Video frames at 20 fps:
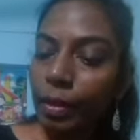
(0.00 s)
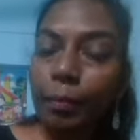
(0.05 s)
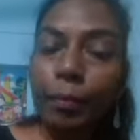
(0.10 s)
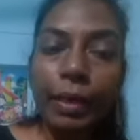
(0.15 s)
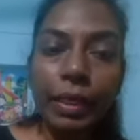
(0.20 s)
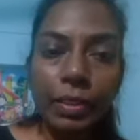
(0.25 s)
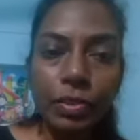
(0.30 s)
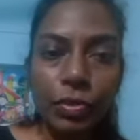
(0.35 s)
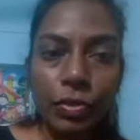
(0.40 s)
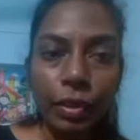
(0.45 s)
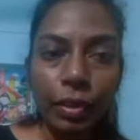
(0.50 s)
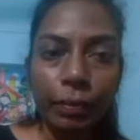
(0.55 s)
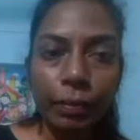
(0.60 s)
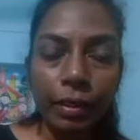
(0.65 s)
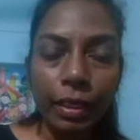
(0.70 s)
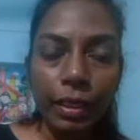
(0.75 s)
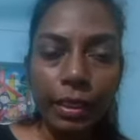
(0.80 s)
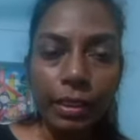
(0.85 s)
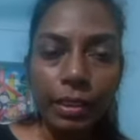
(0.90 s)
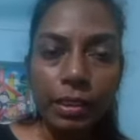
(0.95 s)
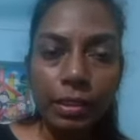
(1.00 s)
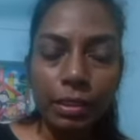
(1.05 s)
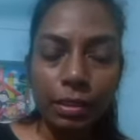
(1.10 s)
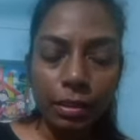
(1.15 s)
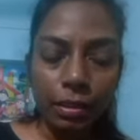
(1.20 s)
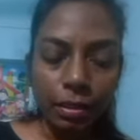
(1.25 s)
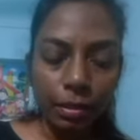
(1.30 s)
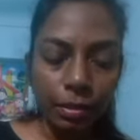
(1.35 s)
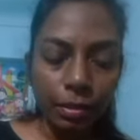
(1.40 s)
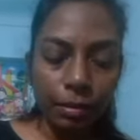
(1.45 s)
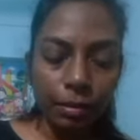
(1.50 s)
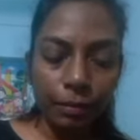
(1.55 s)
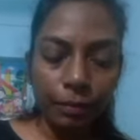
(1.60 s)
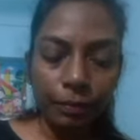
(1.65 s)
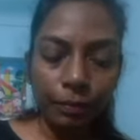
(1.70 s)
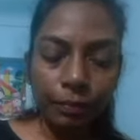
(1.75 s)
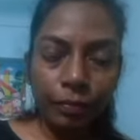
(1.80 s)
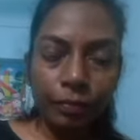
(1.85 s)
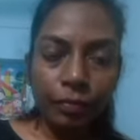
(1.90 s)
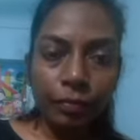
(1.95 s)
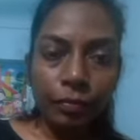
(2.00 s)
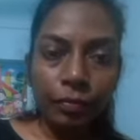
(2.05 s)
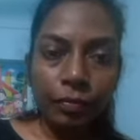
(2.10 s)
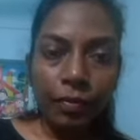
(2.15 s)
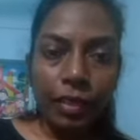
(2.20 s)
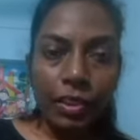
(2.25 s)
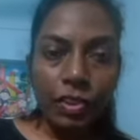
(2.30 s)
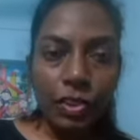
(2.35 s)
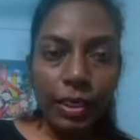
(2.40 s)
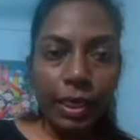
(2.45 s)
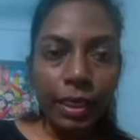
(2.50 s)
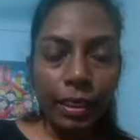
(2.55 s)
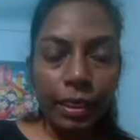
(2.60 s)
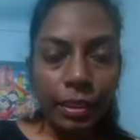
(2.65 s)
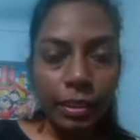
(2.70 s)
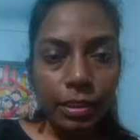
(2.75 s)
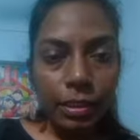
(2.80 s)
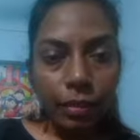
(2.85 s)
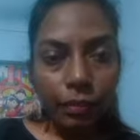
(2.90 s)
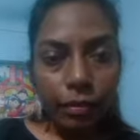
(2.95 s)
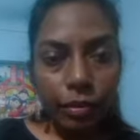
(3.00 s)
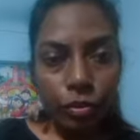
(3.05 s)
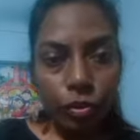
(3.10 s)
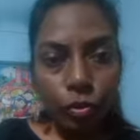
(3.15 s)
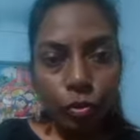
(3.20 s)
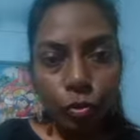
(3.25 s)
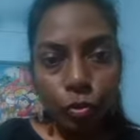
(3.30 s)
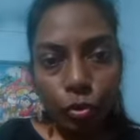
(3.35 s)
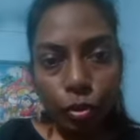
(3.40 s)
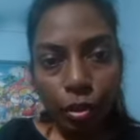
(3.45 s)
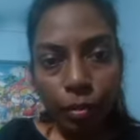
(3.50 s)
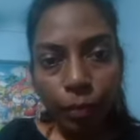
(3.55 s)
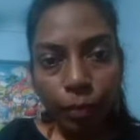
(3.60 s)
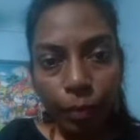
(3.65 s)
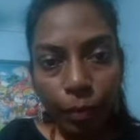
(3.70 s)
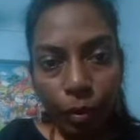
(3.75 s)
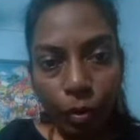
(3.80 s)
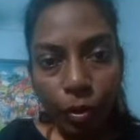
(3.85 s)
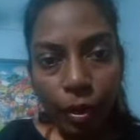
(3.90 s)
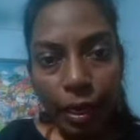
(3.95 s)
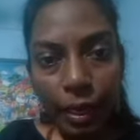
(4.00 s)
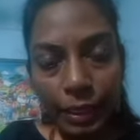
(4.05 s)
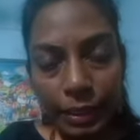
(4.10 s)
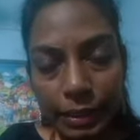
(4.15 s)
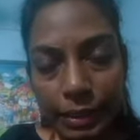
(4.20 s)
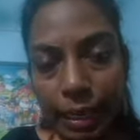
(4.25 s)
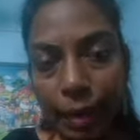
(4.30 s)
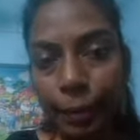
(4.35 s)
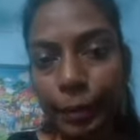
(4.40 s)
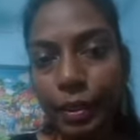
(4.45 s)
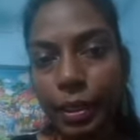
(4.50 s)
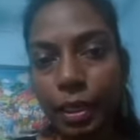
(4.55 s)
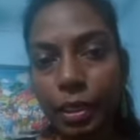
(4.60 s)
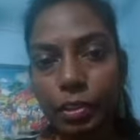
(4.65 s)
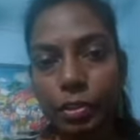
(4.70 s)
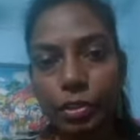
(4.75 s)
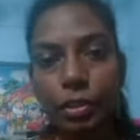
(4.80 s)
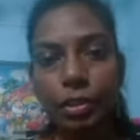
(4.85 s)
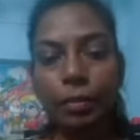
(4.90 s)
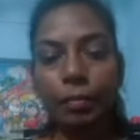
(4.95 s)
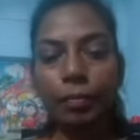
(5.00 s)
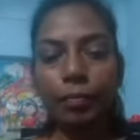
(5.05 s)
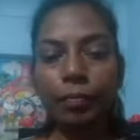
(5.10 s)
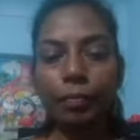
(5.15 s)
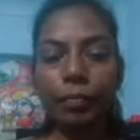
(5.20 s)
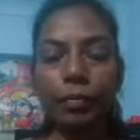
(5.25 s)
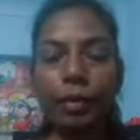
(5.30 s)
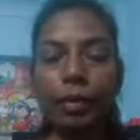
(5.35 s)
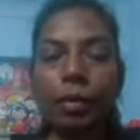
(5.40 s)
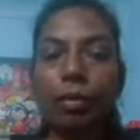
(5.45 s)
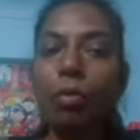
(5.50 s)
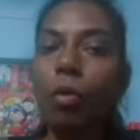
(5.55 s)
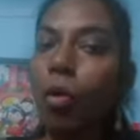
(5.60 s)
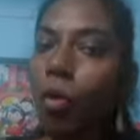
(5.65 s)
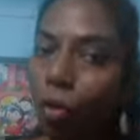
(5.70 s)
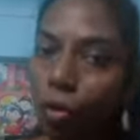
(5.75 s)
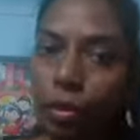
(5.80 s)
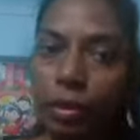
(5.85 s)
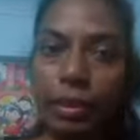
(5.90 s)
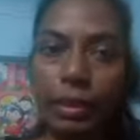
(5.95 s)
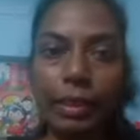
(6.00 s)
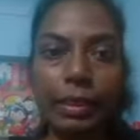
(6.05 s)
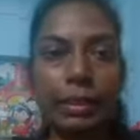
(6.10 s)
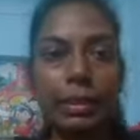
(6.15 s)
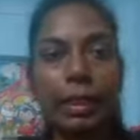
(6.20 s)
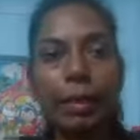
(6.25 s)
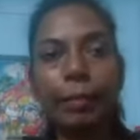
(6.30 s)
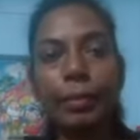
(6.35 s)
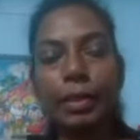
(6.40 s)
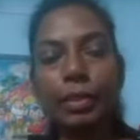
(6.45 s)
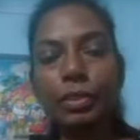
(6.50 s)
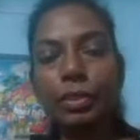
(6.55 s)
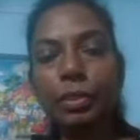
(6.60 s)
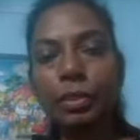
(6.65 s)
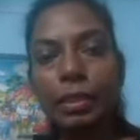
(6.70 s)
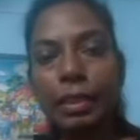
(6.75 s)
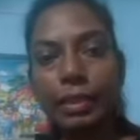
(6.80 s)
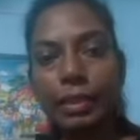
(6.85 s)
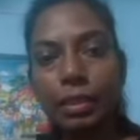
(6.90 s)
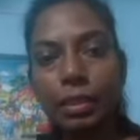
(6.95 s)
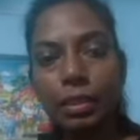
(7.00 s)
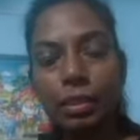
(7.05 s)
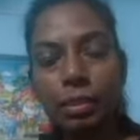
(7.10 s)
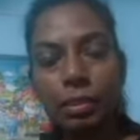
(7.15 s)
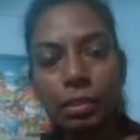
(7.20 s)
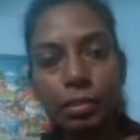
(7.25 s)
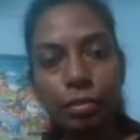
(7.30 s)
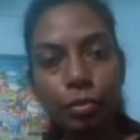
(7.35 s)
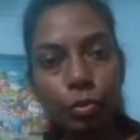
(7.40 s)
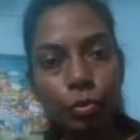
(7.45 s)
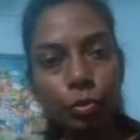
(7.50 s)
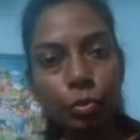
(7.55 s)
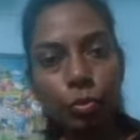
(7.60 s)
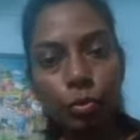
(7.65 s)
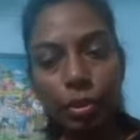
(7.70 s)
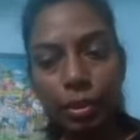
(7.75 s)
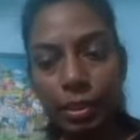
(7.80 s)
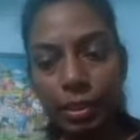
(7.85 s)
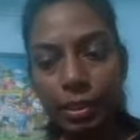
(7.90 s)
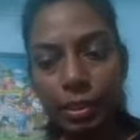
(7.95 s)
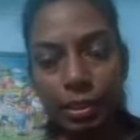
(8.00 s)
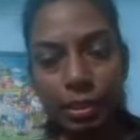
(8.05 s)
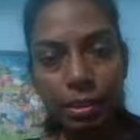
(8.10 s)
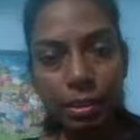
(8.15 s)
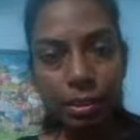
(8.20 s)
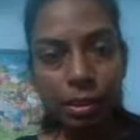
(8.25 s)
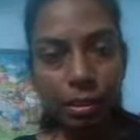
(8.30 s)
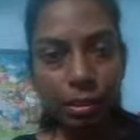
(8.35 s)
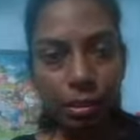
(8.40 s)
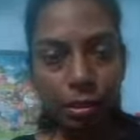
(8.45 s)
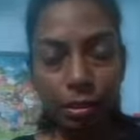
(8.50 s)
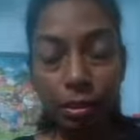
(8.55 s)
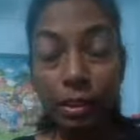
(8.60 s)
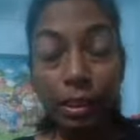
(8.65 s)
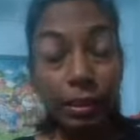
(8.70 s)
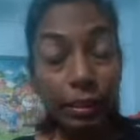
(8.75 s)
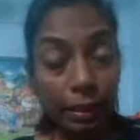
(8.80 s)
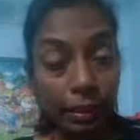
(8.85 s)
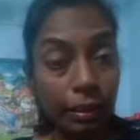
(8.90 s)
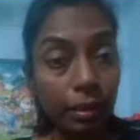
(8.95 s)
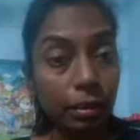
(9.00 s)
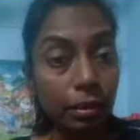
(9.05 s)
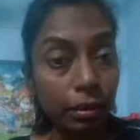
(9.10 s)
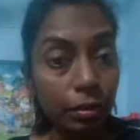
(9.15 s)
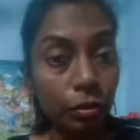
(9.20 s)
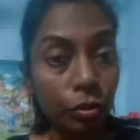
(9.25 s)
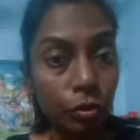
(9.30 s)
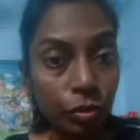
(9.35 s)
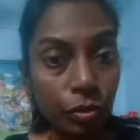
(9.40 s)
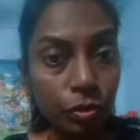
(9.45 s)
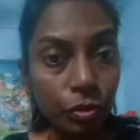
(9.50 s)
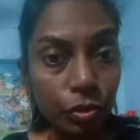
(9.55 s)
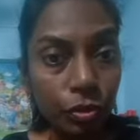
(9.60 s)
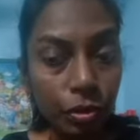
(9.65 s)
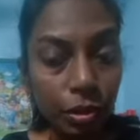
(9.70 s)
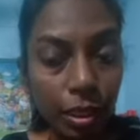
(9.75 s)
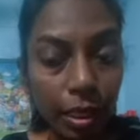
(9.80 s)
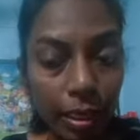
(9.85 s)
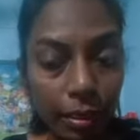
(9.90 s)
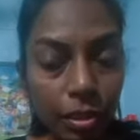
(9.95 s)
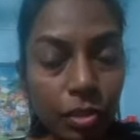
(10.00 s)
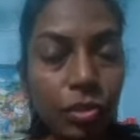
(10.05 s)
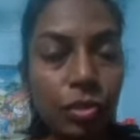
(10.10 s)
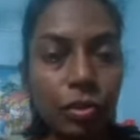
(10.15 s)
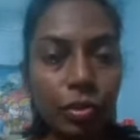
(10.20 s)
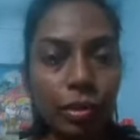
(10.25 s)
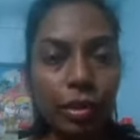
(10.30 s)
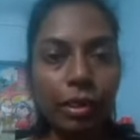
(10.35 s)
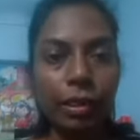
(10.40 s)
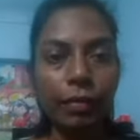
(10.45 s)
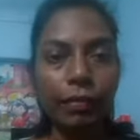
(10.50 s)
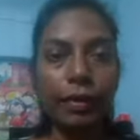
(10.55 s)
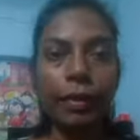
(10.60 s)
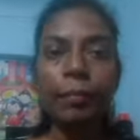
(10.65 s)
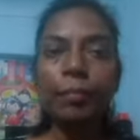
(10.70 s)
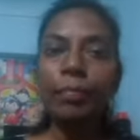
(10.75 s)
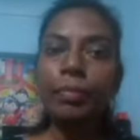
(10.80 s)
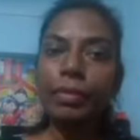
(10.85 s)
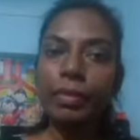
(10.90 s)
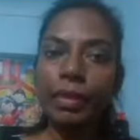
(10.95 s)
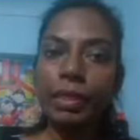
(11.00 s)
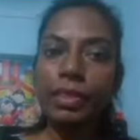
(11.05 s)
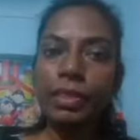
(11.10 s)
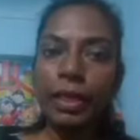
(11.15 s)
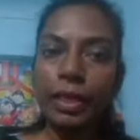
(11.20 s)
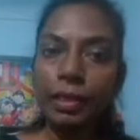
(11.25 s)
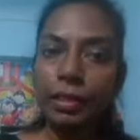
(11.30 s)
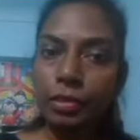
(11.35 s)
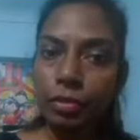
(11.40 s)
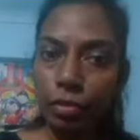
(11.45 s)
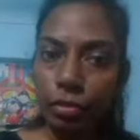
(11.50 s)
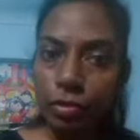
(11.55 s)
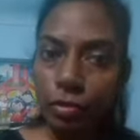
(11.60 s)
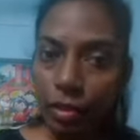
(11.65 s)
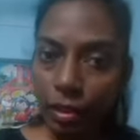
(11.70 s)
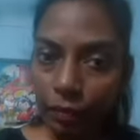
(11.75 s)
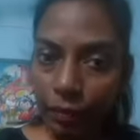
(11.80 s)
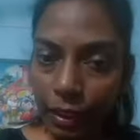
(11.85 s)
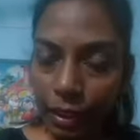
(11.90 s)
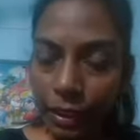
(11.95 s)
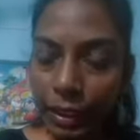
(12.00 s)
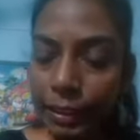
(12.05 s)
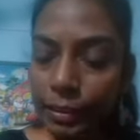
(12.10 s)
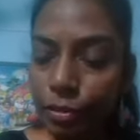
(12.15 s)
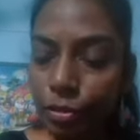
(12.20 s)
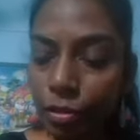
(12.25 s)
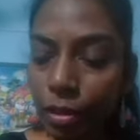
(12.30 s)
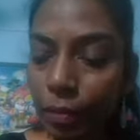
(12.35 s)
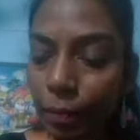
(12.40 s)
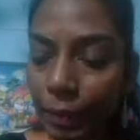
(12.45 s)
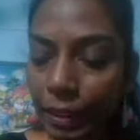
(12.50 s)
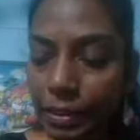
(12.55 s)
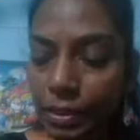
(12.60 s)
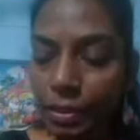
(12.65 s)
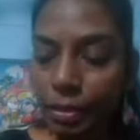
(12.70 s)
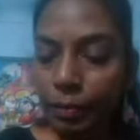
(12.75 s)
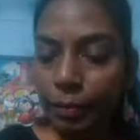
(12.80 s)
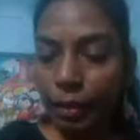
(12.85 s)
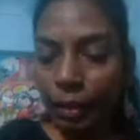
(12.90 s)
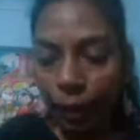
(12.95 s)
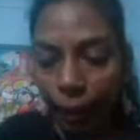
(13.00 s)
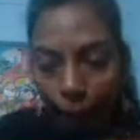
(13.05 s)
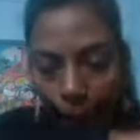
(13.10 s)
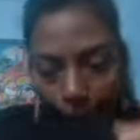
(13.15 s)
Mainstream is the child is giving school board examination. All the examination that the school is that those other children are giving, the child is also giving. That is called mainstreaming.